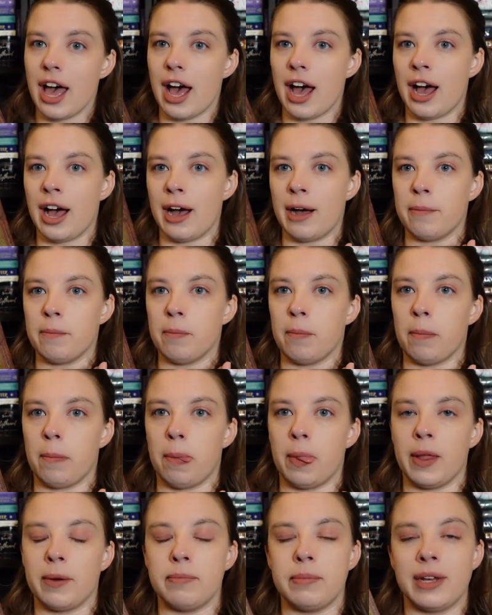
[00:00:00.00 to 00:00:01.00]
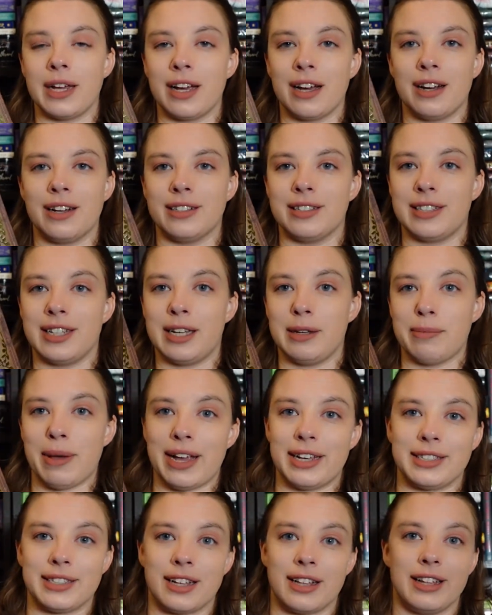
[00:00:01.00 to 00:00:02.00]
because he
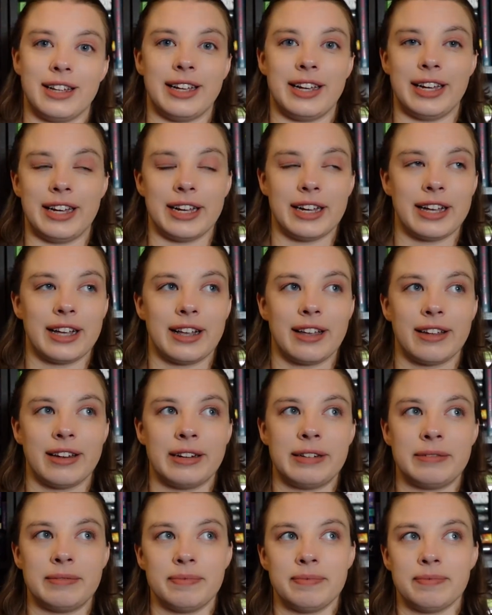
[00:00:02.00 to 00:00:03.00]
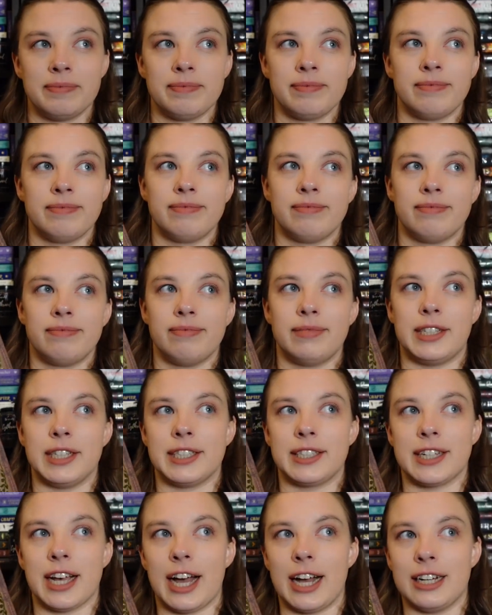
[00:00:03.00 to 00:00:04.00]
basically
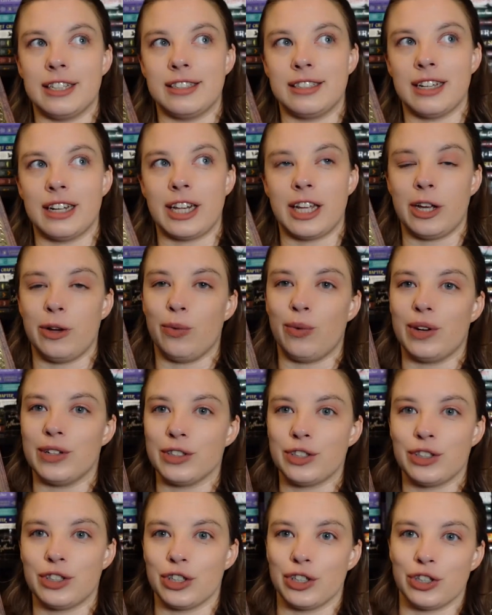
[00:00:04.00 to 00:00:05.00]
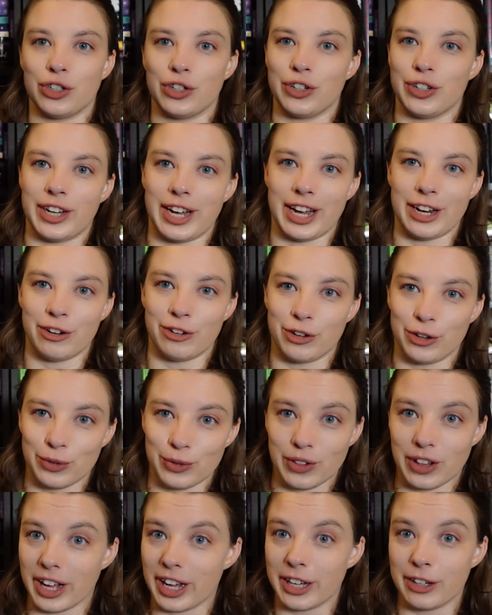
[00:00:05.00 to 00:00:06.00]
decides that he wants to create
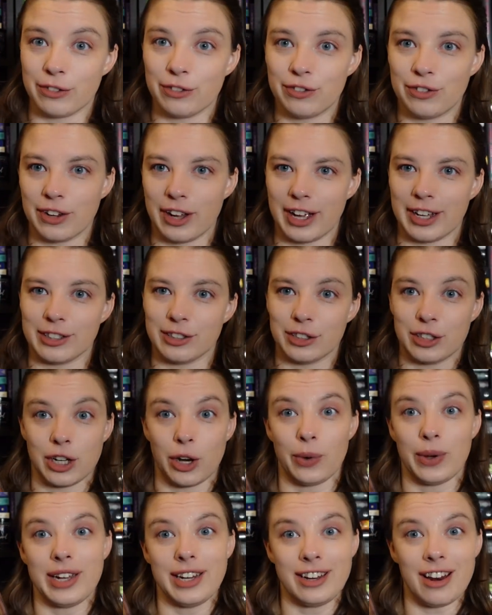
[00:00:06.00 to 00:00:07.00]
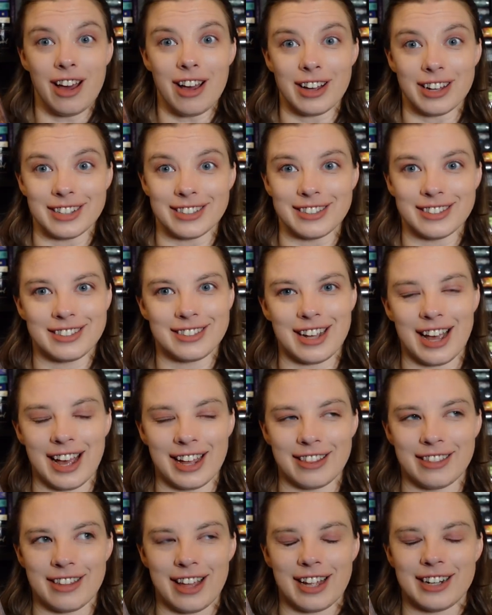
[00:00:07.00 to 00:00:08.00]
new life. And so he does,
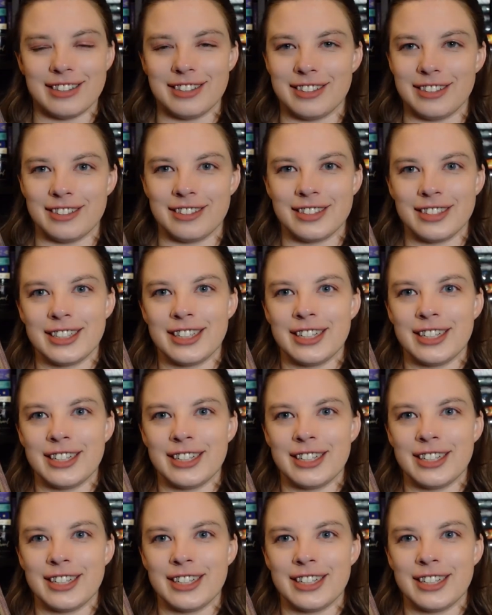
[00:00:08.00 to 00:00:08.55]
and then